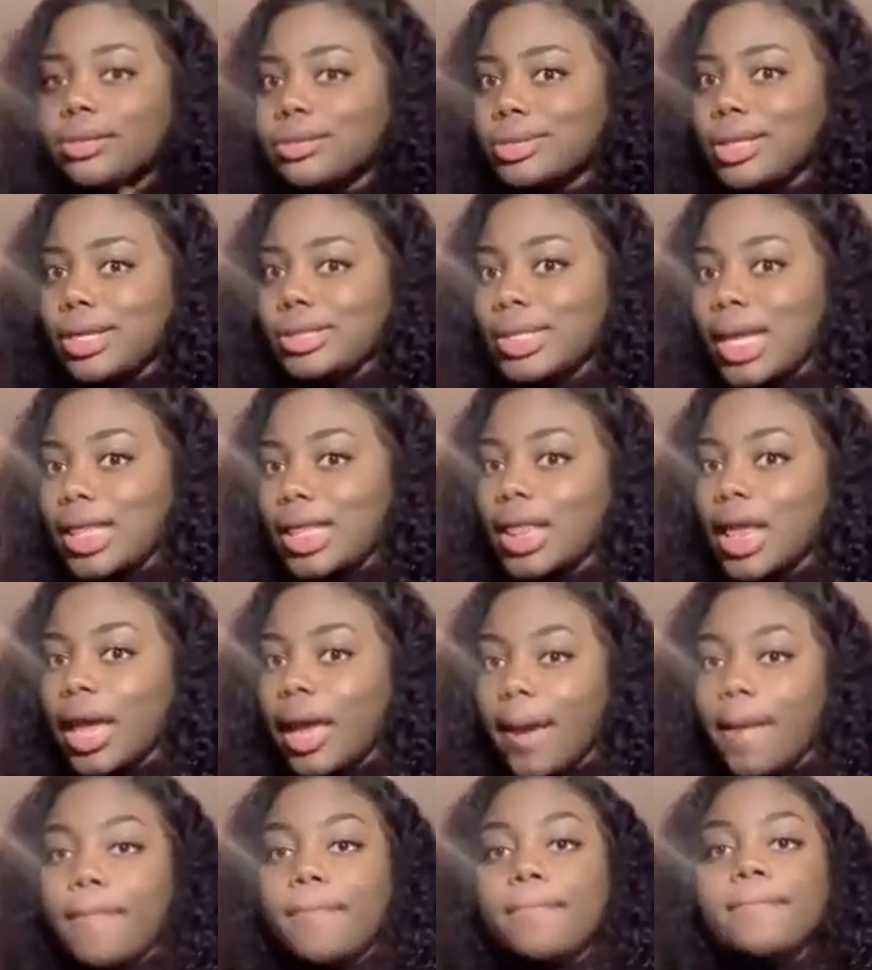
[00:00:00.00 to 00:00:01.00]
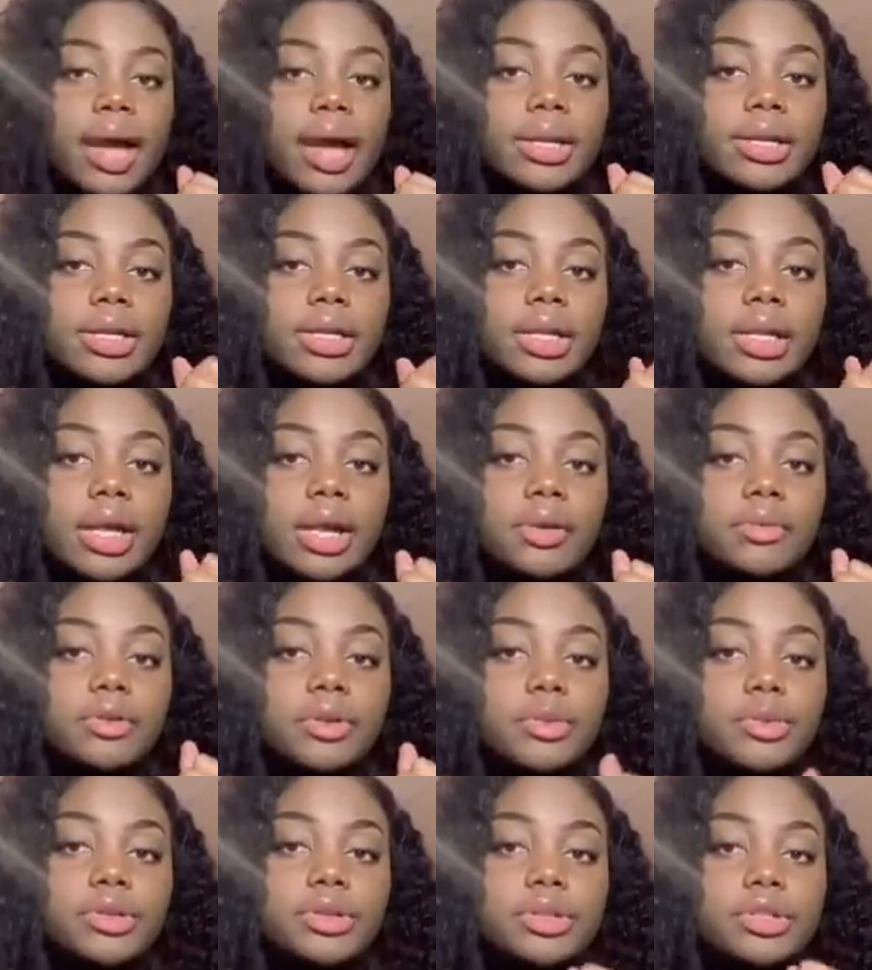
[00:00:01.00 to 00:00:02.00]
Things like that. I did a lot of
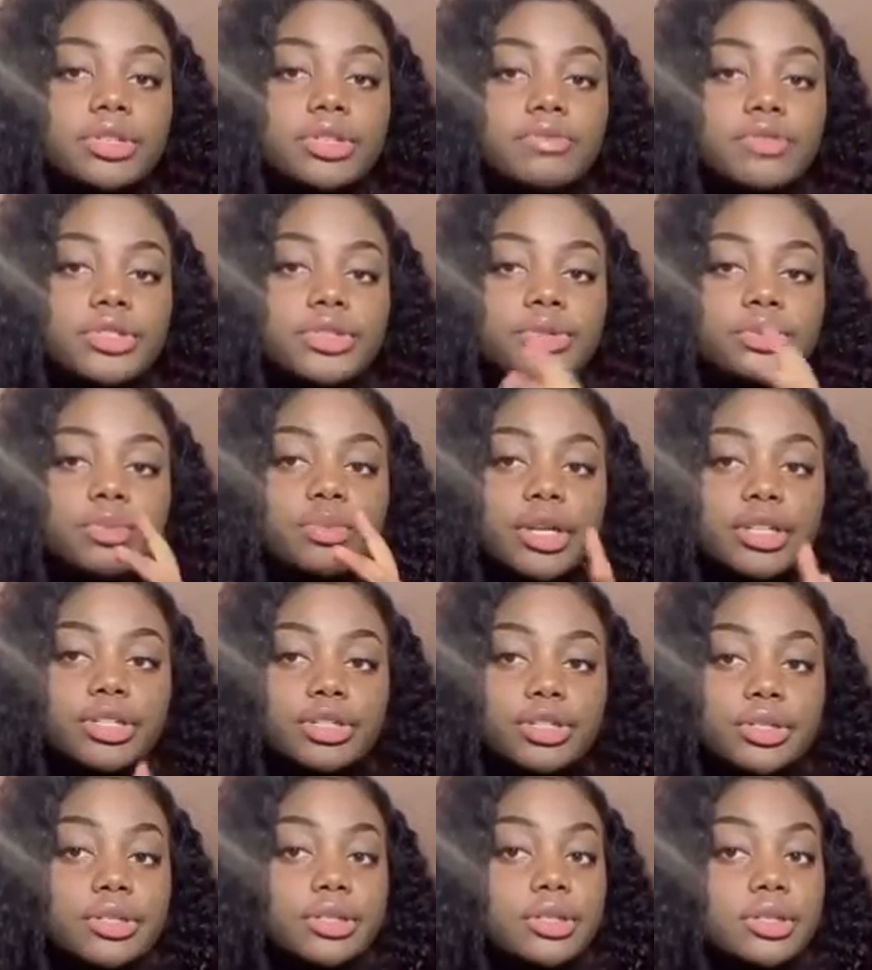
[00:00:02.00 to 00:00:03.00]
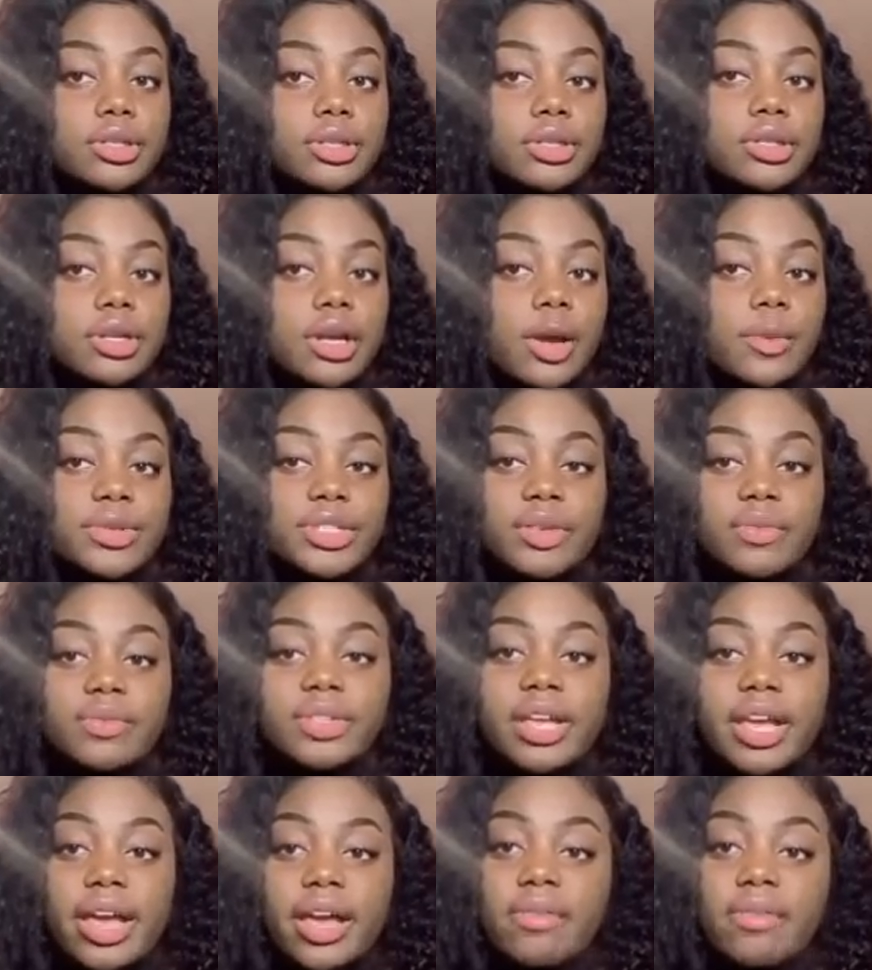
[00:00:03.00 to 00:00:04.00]
community service through my church. I'm a
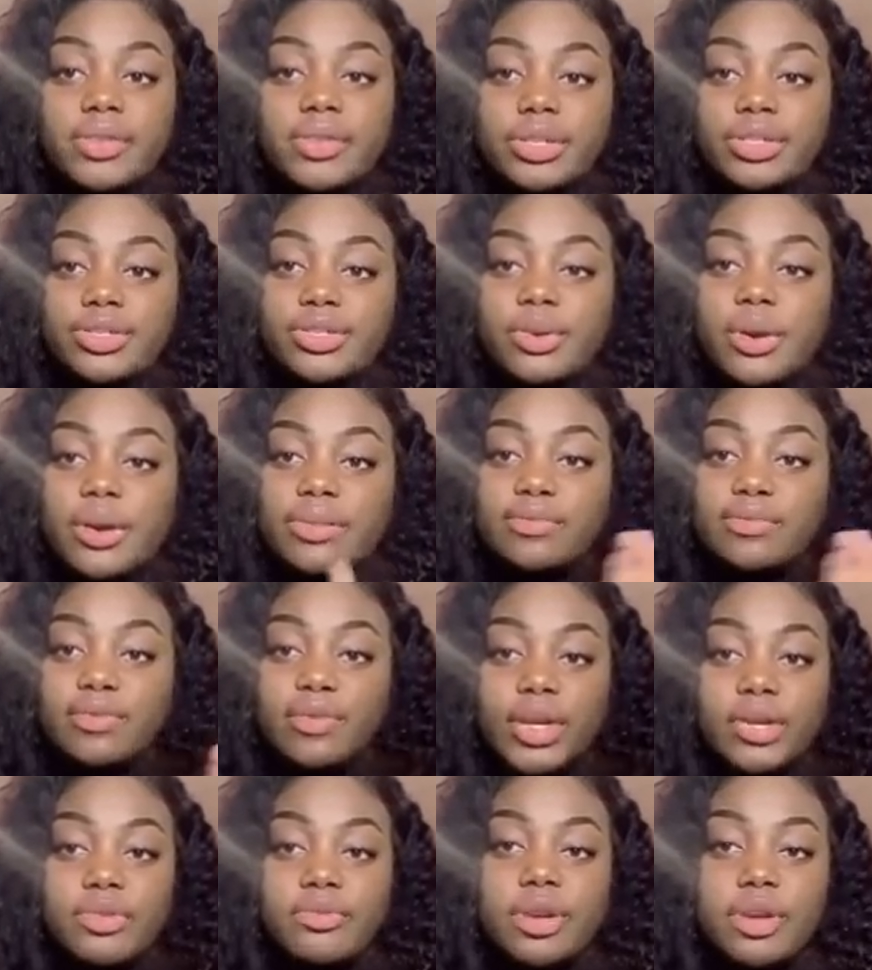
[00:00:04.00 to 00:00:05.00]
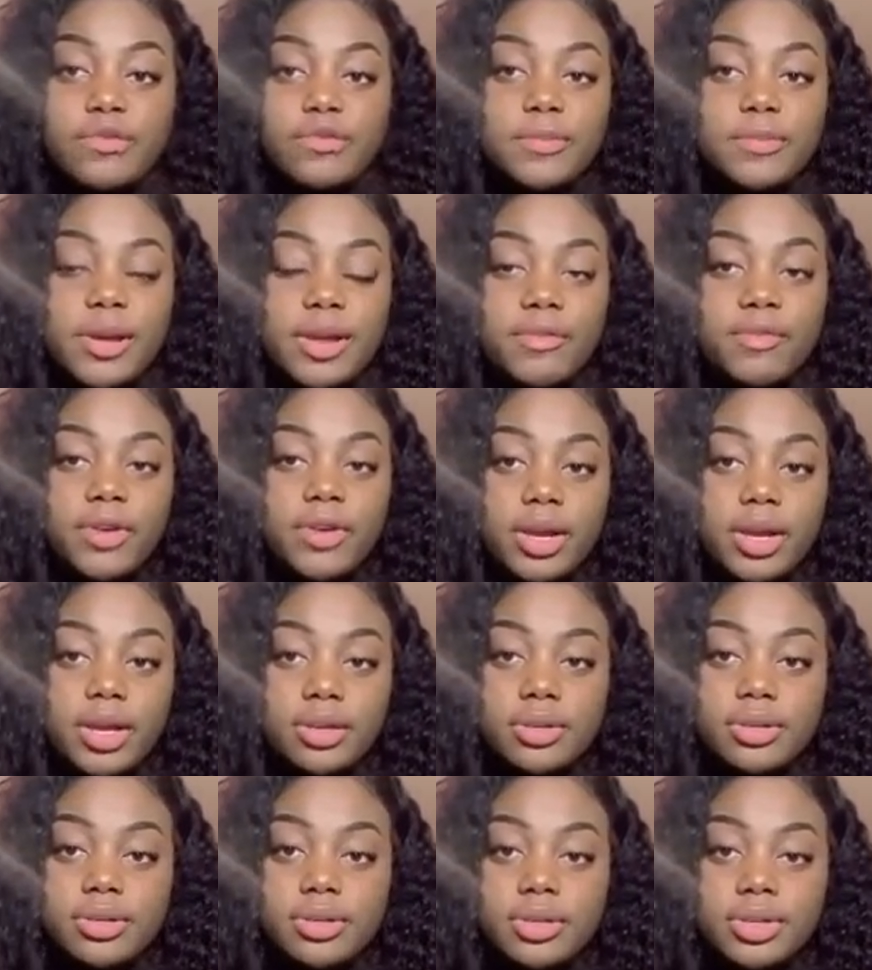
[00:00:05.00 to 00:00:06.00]
Seventh-day Adventist, so I was very involved in
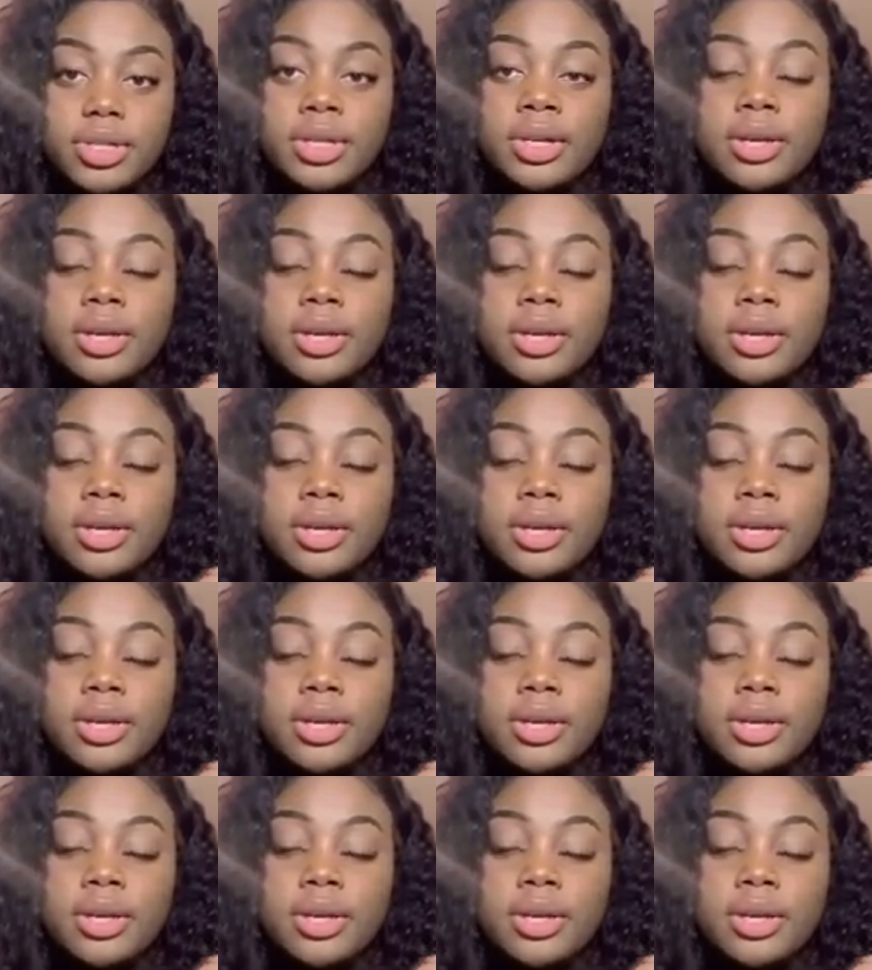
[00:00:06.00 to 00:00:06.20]
Pathfinders.